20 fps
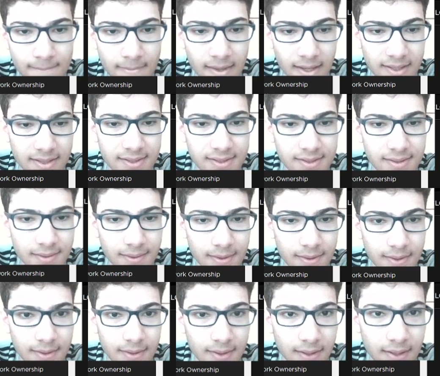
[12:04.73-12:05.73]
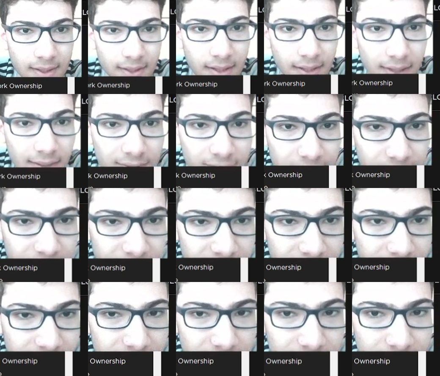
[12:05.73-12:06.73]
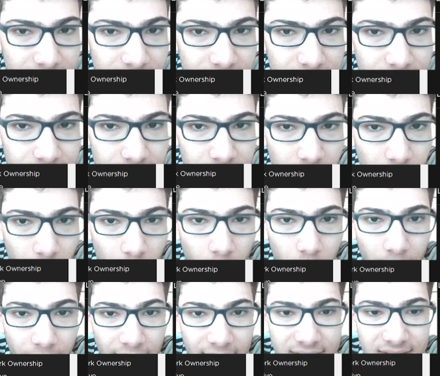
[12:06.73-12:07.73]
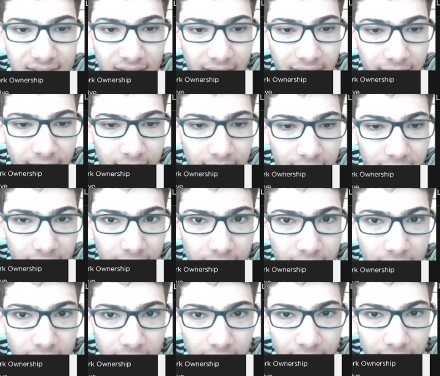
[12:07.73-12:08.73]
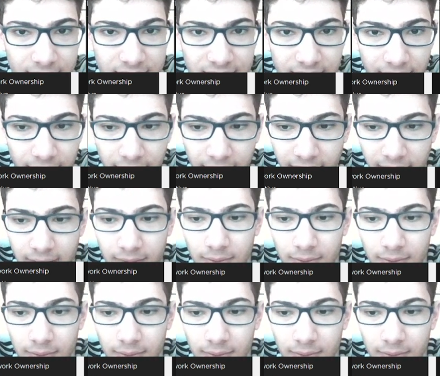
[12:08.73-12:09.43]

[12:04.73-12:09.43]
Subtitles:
Nice. So it is... Oh, this thing. This thing, okay,